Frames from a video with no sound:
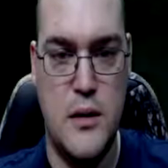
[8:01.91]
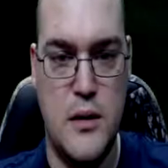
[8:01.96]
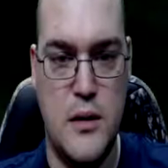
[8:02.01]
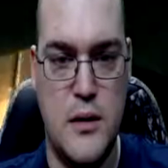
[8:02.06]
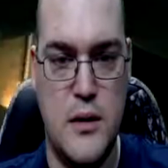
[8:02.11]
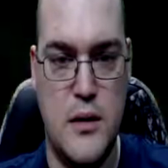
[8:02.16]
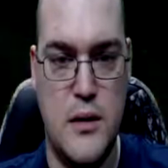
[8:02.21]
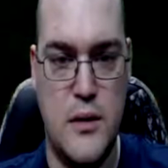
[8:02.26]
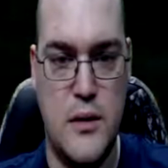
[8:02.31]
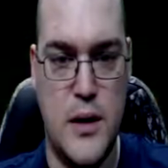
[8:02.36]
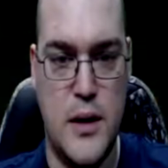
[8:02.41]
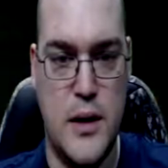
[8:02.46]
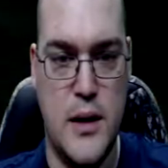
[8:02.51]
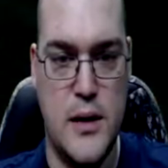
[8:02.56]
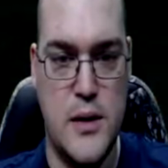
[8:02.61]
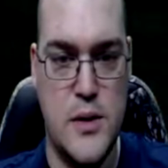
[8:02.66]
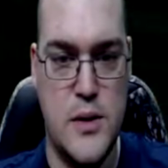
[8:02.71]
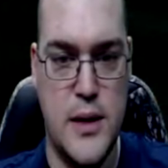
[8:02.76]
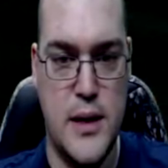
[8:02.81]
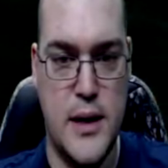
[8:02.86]
Okay,
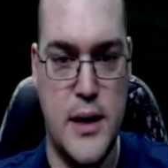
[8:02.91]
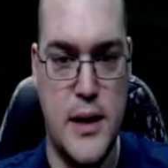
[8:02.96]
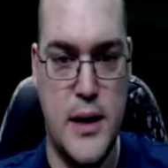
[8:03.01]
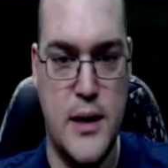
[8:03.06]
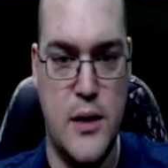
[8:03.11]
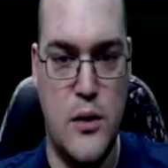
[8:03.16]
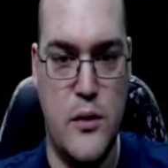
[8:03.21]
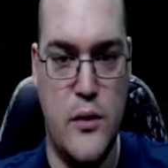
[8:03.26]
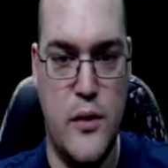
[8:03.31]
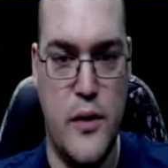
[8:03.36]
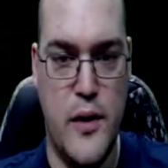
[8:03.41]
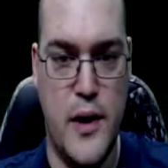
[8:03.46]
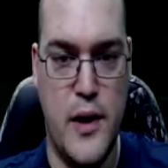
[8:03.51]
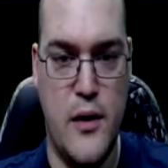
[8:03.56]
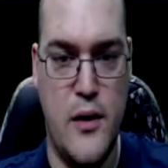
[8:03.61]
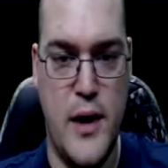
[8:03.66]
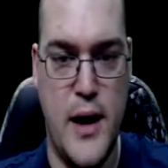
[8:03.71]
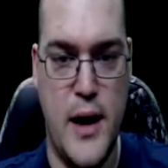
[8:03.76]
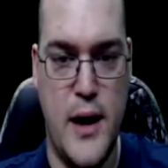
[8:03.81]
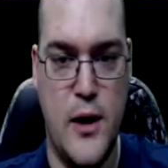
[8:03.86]
so I gotta get over there
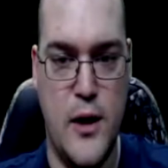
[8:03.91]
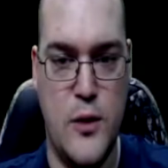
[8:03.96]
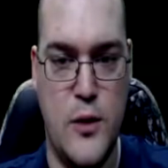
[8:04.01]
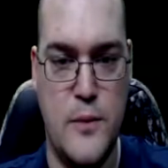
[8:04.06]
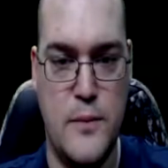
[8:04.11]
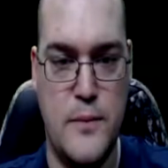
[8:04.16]
now.